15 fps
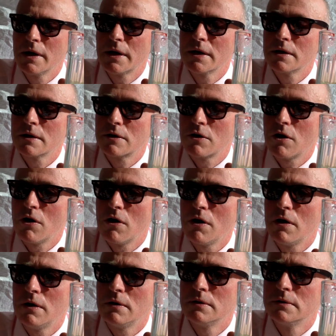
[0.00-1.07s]
I get a
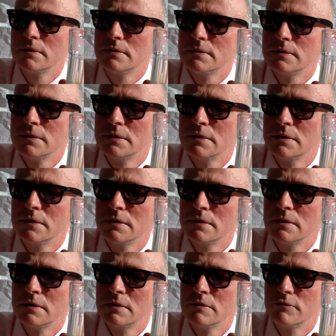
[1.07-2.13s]
call
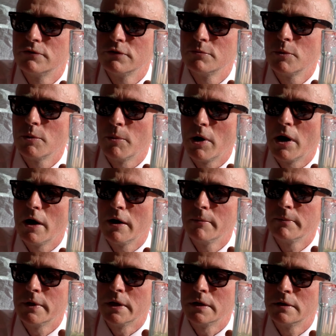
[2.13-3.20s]
from her
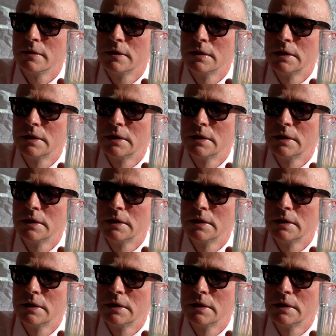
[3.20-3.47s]
mom that,